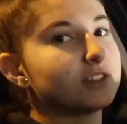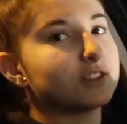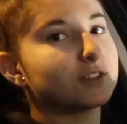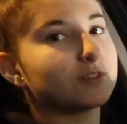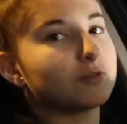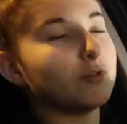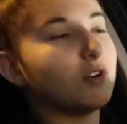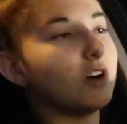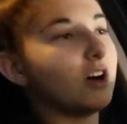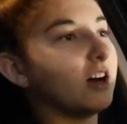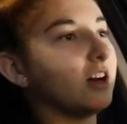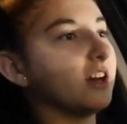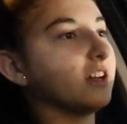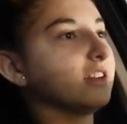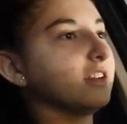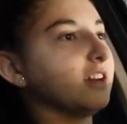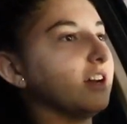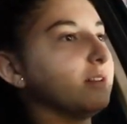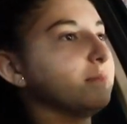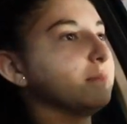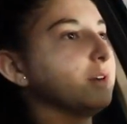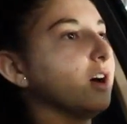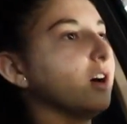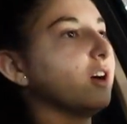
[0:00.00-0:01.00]
Squad,
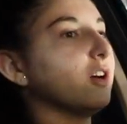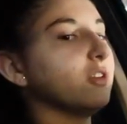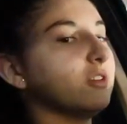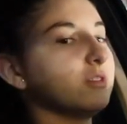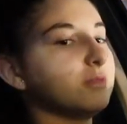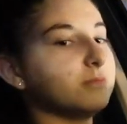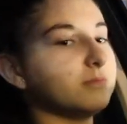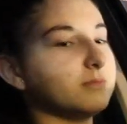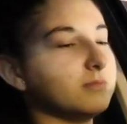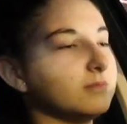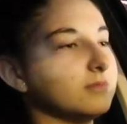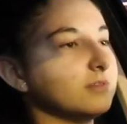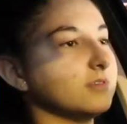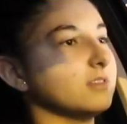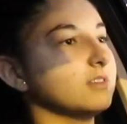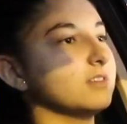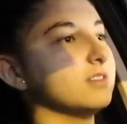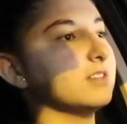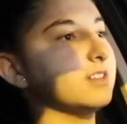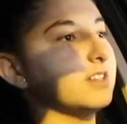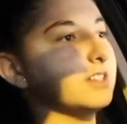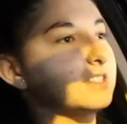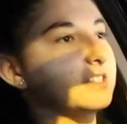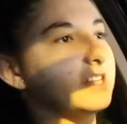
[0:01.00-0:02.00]
I'm home.
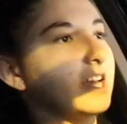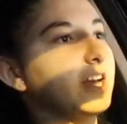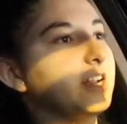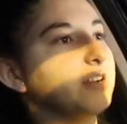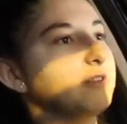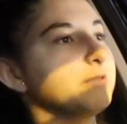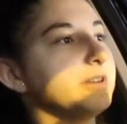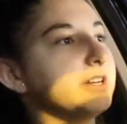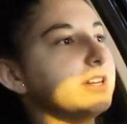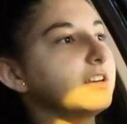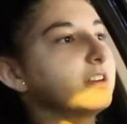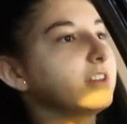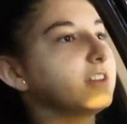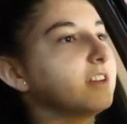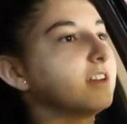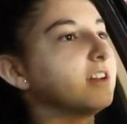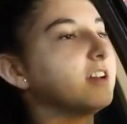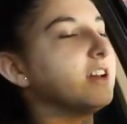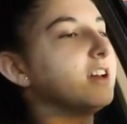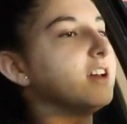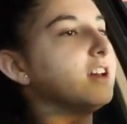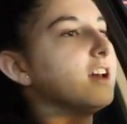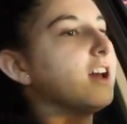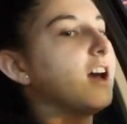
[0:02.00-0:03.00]
Kind of weird.
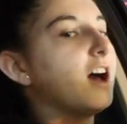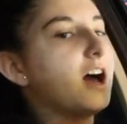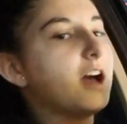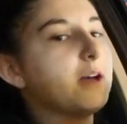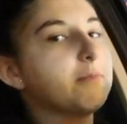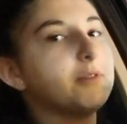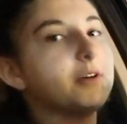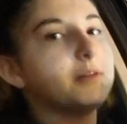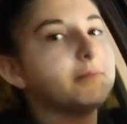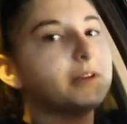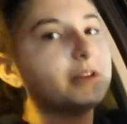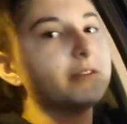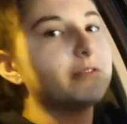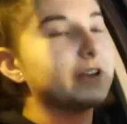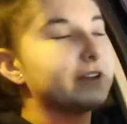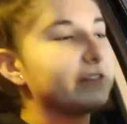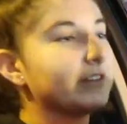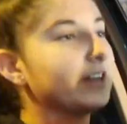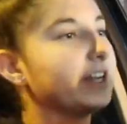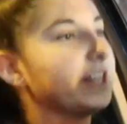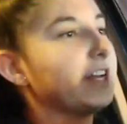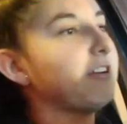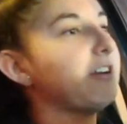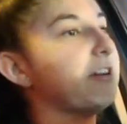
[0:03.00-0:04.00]
I'm on my way
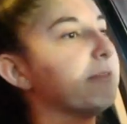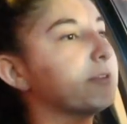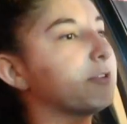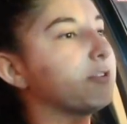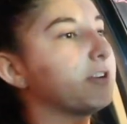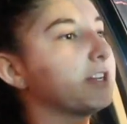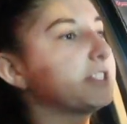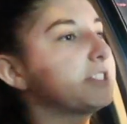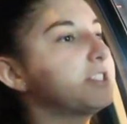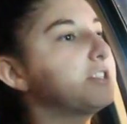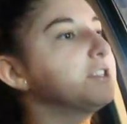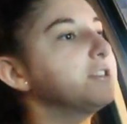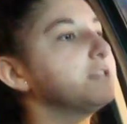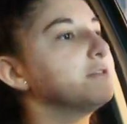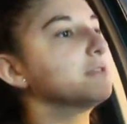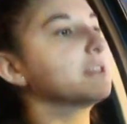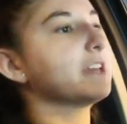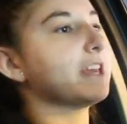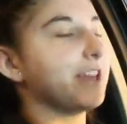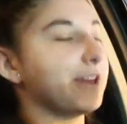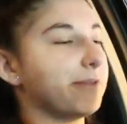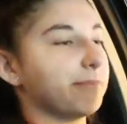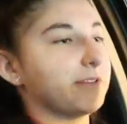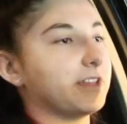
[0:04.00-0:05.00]
right now. I'm going to
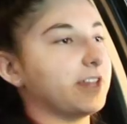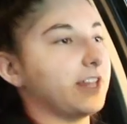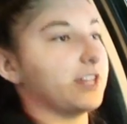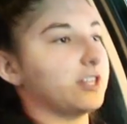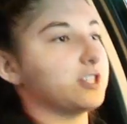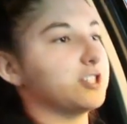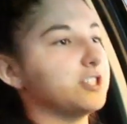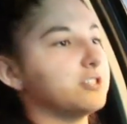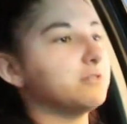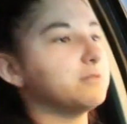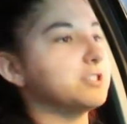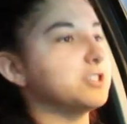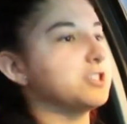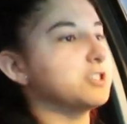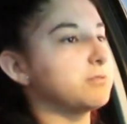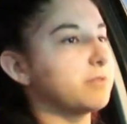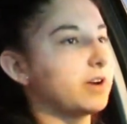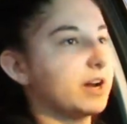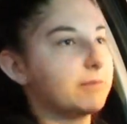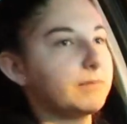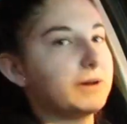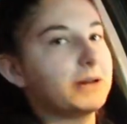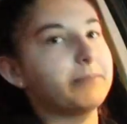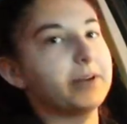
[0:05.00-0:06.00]
Camp Connection, which is
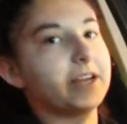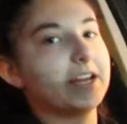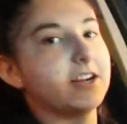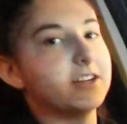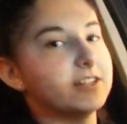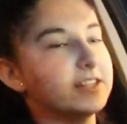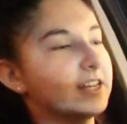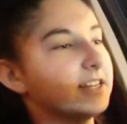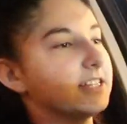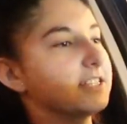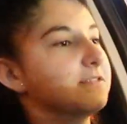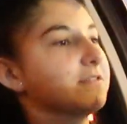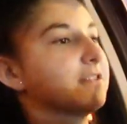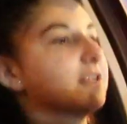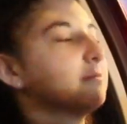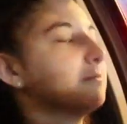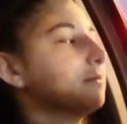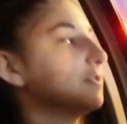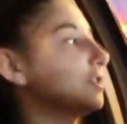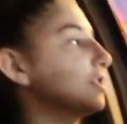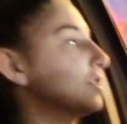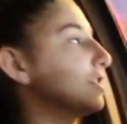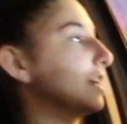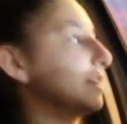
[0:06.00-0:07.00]
where I buy my hair ties from,
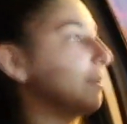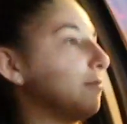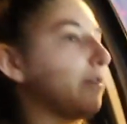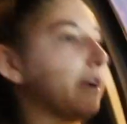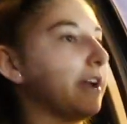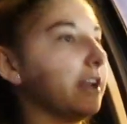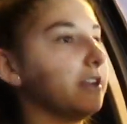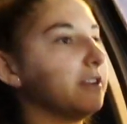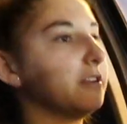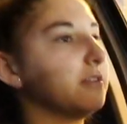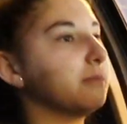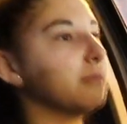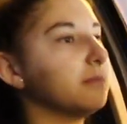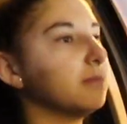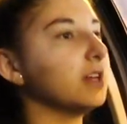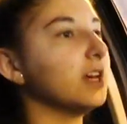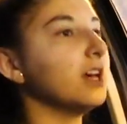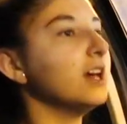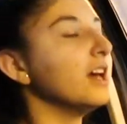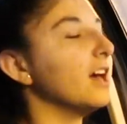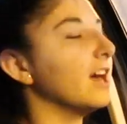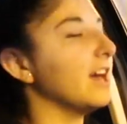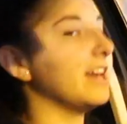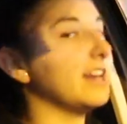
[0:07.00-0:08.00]
which is like random.
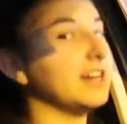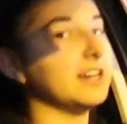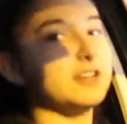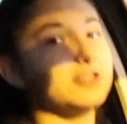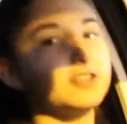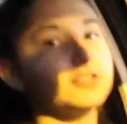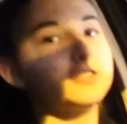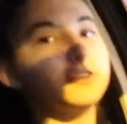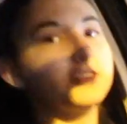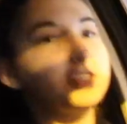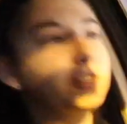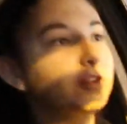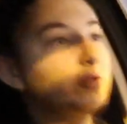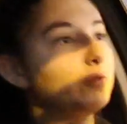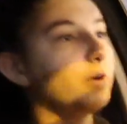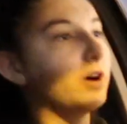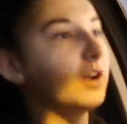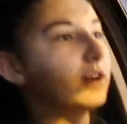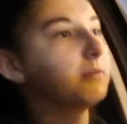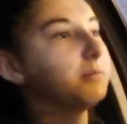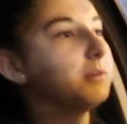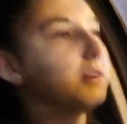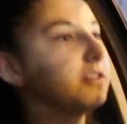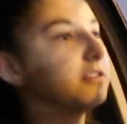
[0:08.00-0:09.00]
And I also need a
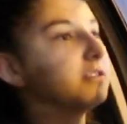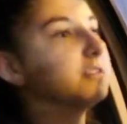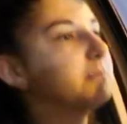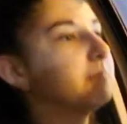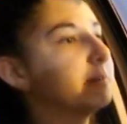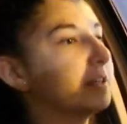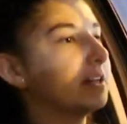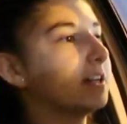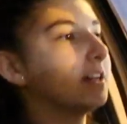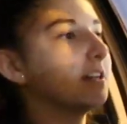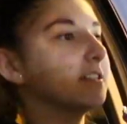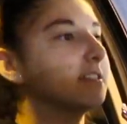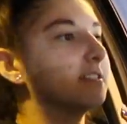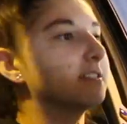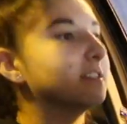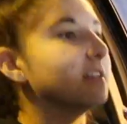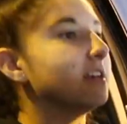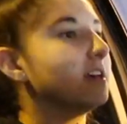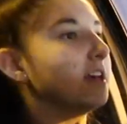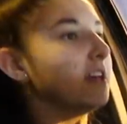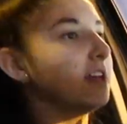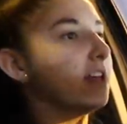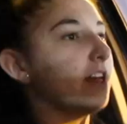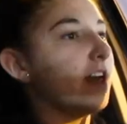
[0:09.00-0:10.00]
water bottle because
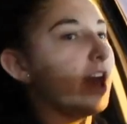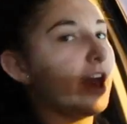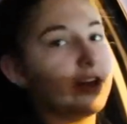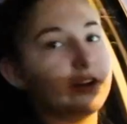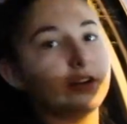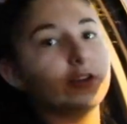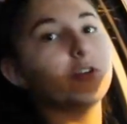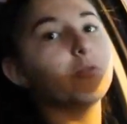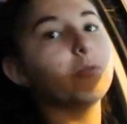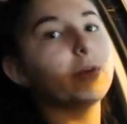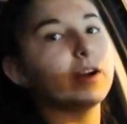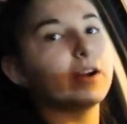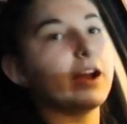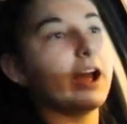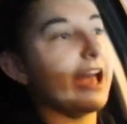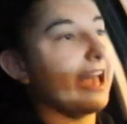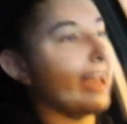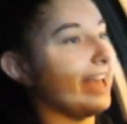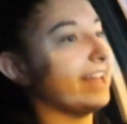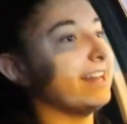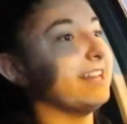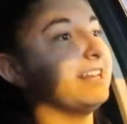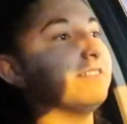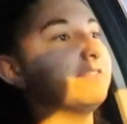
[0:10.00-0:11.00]
I don't know where
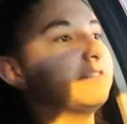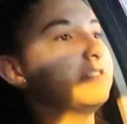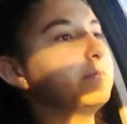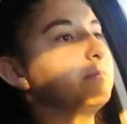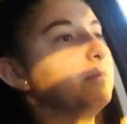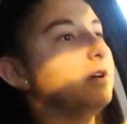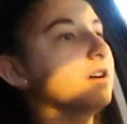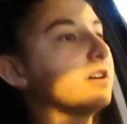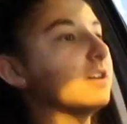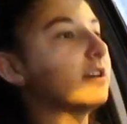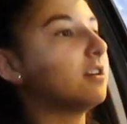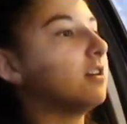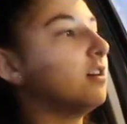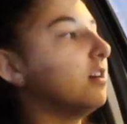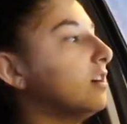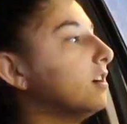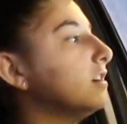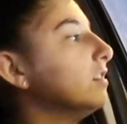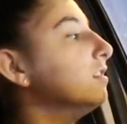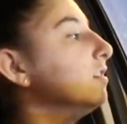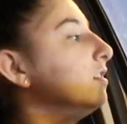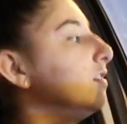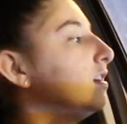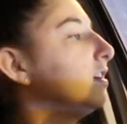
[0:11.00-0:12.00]
any of them are at
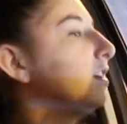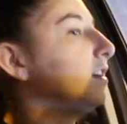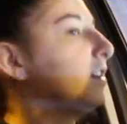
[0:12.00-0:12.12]
all.